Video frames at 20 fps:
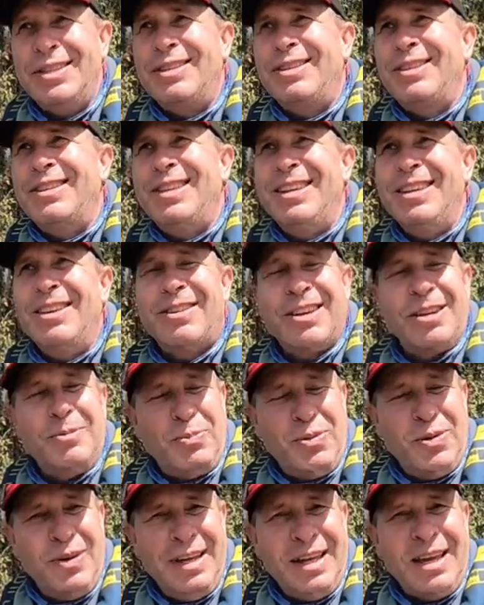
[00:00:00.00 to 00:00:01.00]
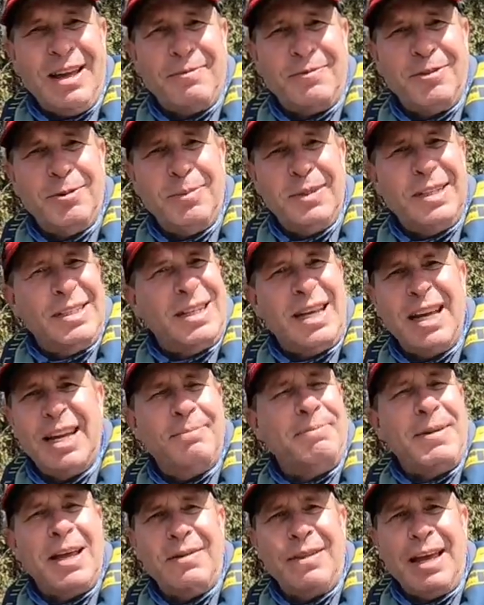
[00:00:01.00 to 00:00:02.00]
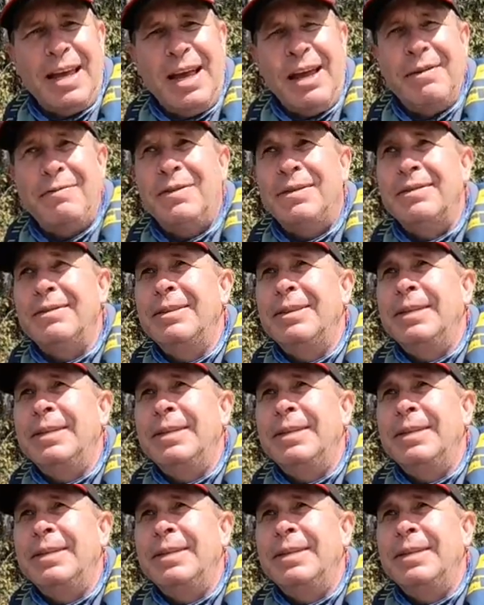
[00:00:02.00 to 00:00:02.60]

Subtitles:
And I think I can pretty comfortably say no, they haven't.